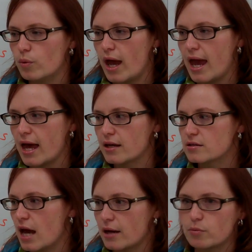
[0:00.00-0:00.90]

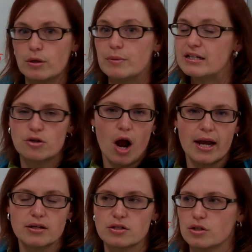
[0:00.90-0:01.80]
and we've been
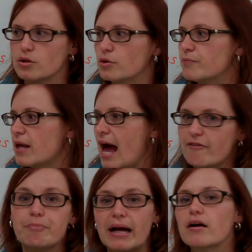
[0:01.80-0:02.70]
trying to
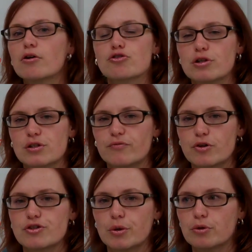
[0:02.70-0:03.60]
have biculturalism
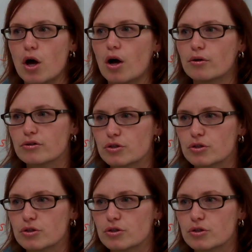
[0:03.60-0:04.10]
for so long,